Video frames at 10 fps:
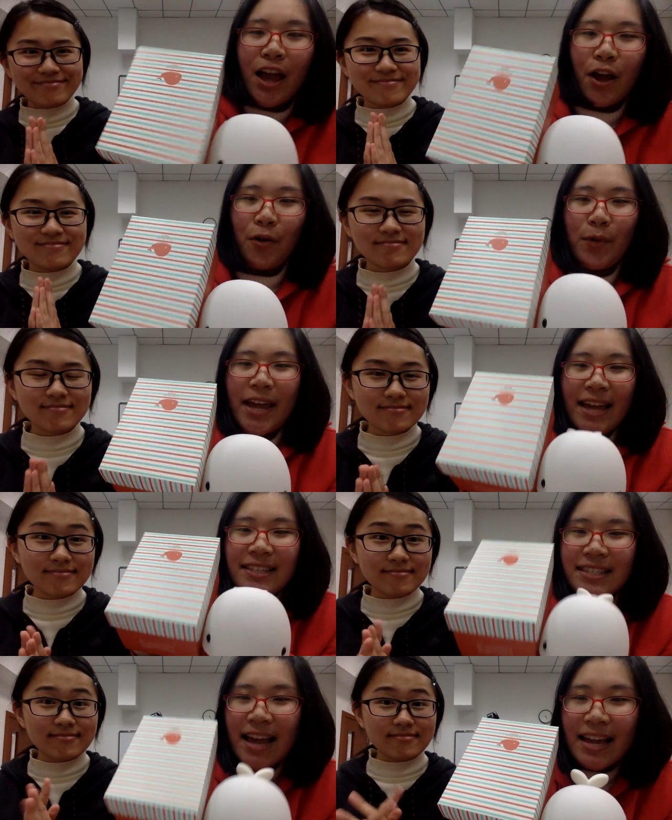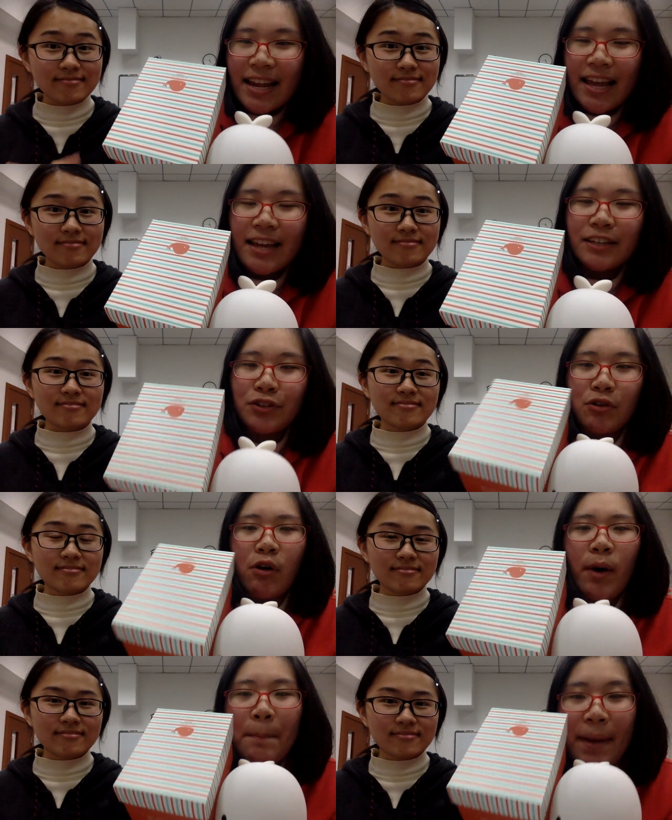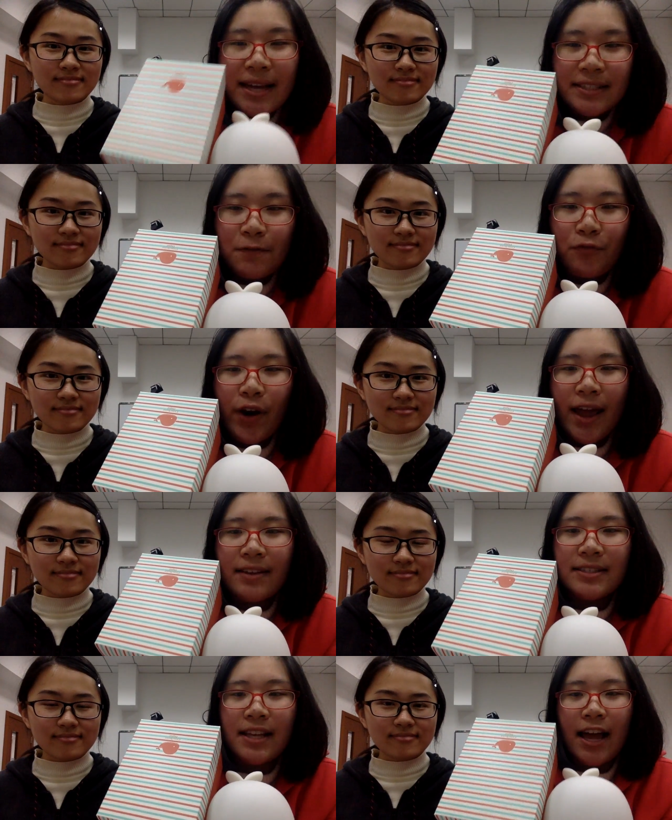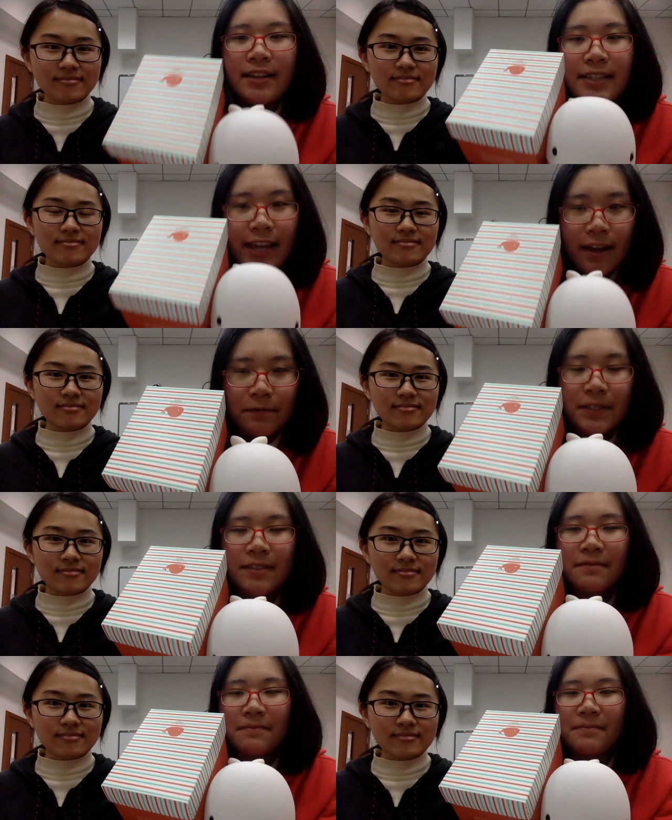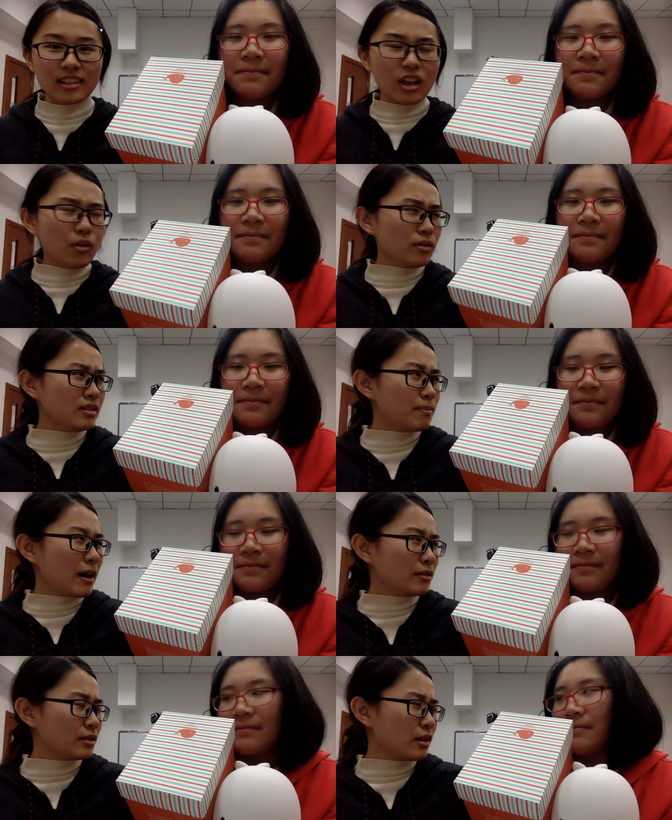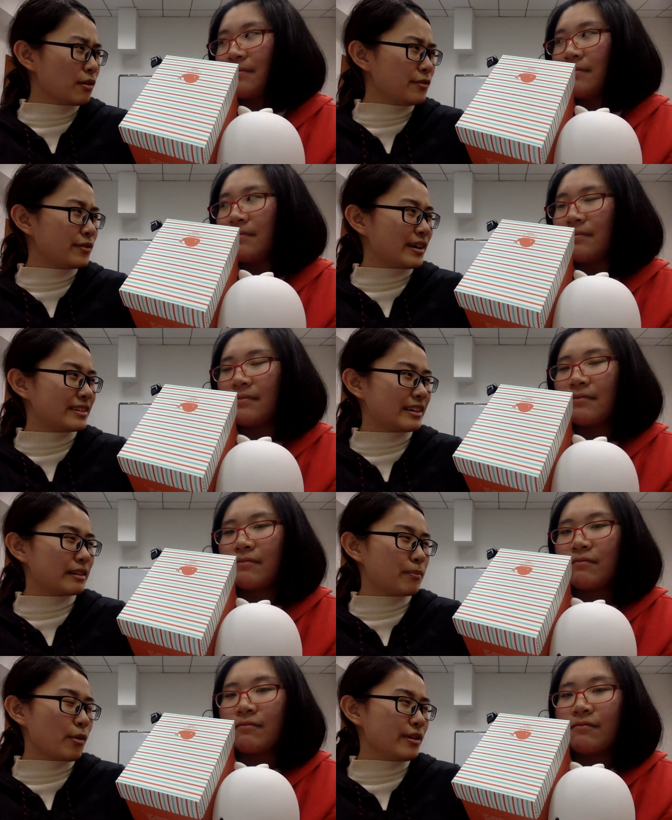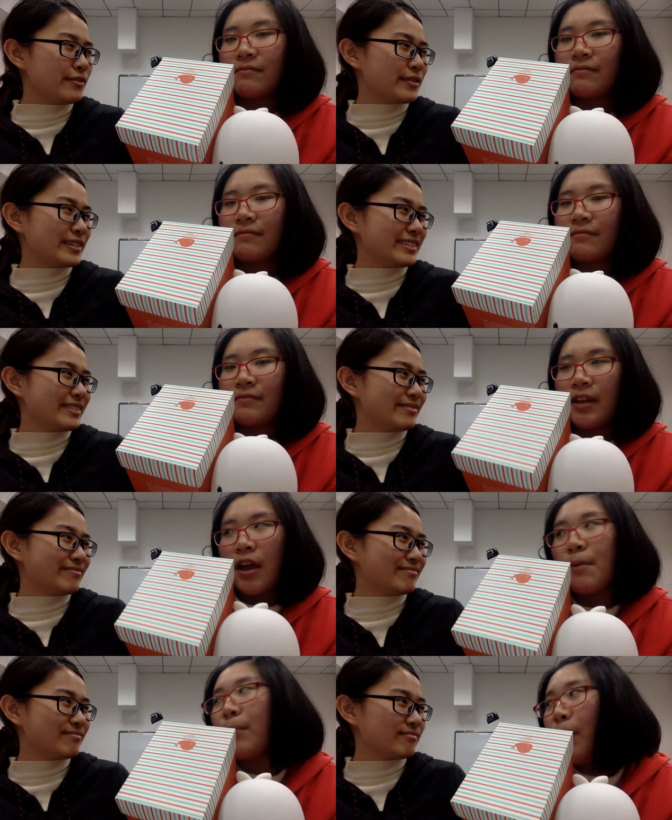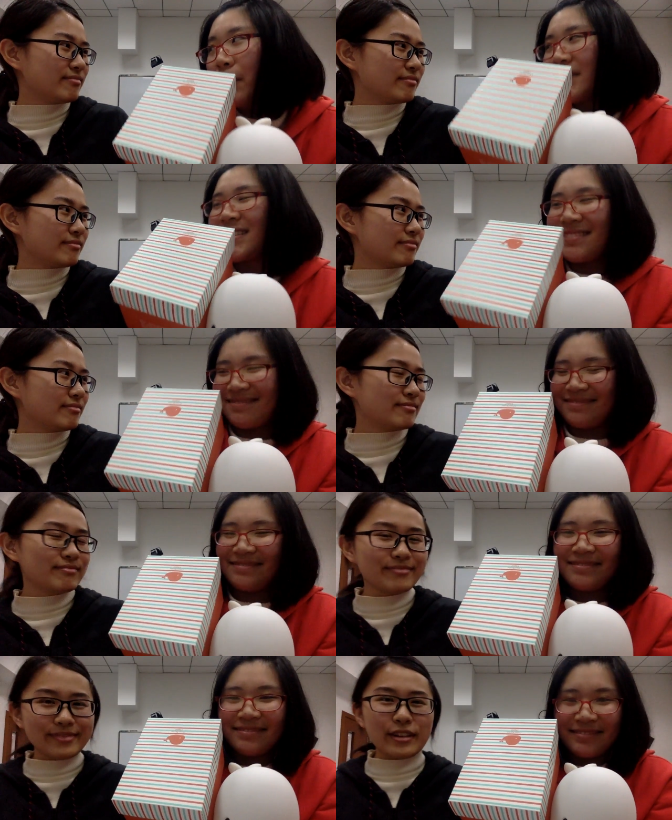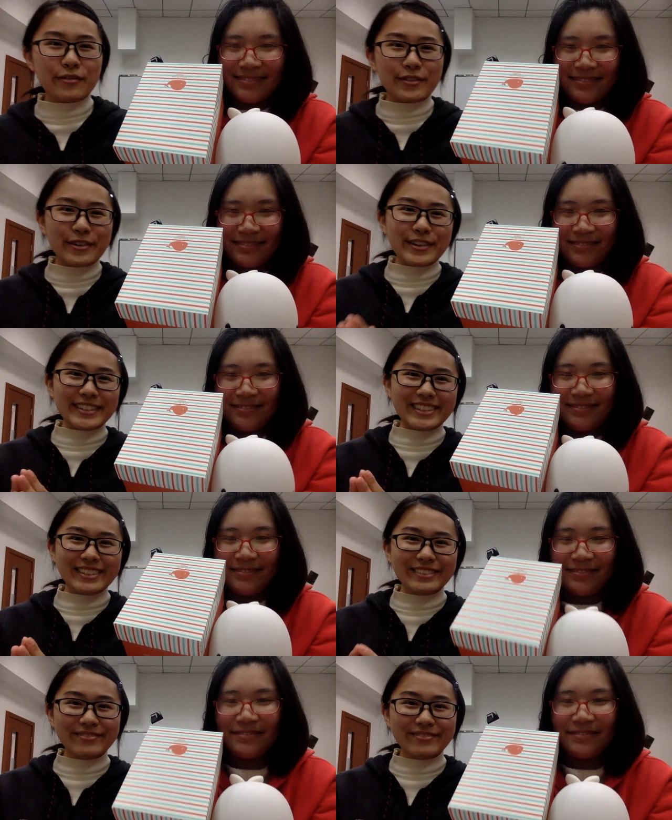Speaker 1: We can send it to our best friends as gifts.
Speaker 2: What's about girlfriend and boyfriend? Both. Mm, of course.